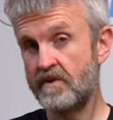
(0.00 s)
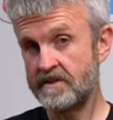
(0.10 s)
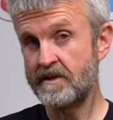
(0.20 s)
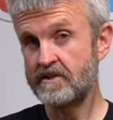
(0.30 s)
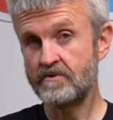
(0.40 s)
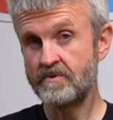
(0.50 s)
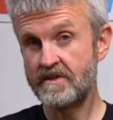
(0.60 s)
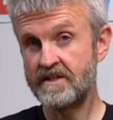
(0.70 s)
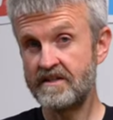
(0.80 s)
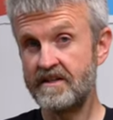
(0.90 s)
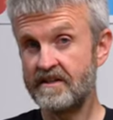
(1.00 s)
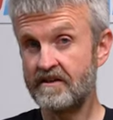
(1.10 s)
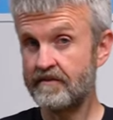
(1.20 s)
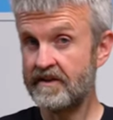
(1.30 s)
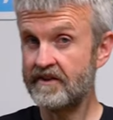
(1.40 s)
my spectacles with this lid and
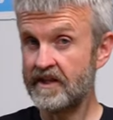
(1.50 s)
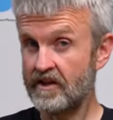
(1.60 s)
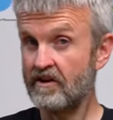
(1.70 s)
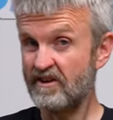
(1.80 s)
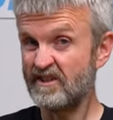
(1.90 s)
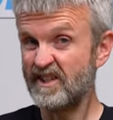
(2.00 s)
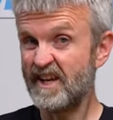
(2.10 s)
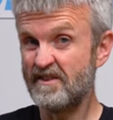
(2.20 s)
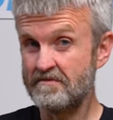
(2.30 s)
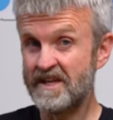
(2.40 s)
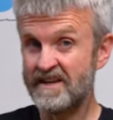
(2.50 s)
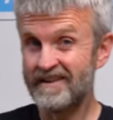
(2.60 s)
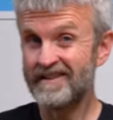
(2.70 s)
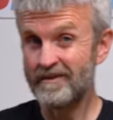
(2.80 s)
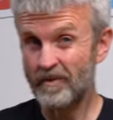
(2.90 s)
I found I could get them in
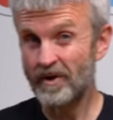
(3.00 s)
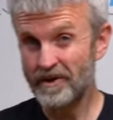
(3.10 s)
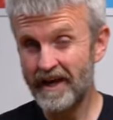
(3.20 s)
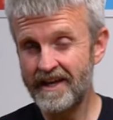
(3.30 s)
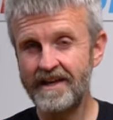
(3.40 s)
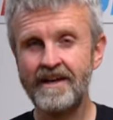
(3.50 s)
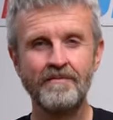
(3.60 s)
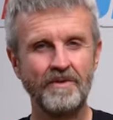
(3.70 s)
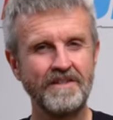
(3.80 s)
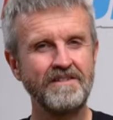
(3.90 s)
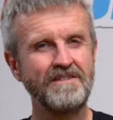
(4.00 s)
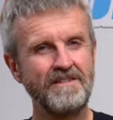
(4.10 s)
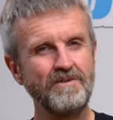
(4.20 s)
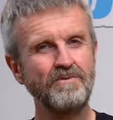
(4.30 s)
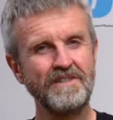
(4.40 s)
and they were okay, but it
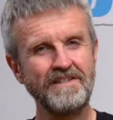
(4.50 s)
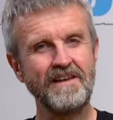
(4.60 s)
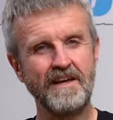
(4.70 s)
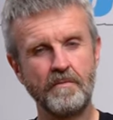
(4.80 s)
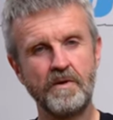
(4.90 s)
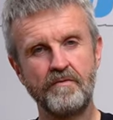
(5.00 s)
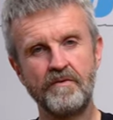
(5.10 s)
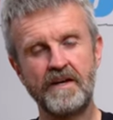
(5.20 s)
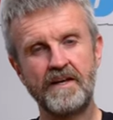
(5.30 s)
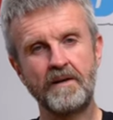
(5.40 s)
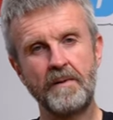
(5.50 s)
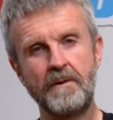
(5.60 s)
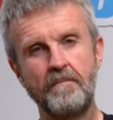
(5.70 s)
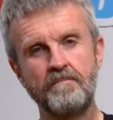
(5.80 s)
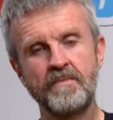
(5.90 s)
still did take a bit of fiddling about.